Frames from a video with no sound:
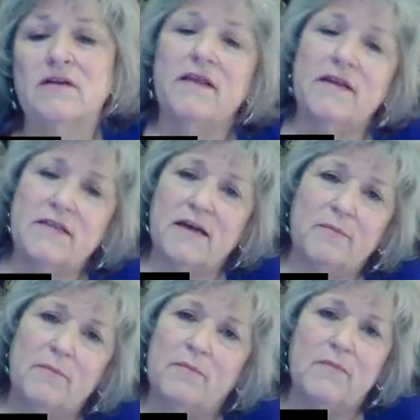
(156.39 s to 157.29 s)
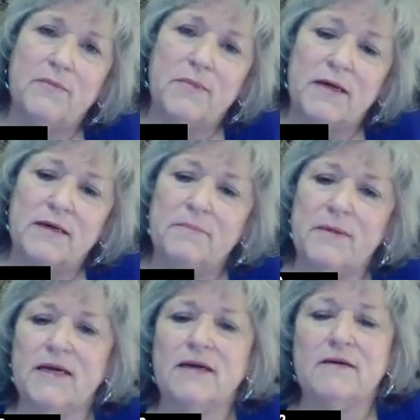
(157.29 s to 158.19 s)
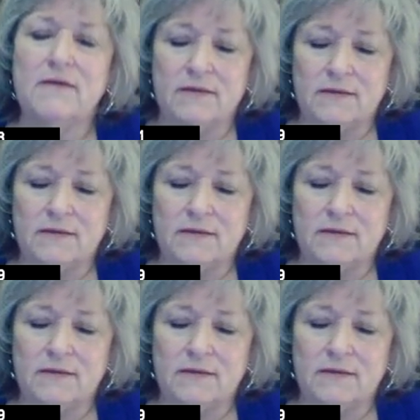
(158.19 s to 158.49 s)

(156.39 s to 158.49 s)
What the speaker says: than some big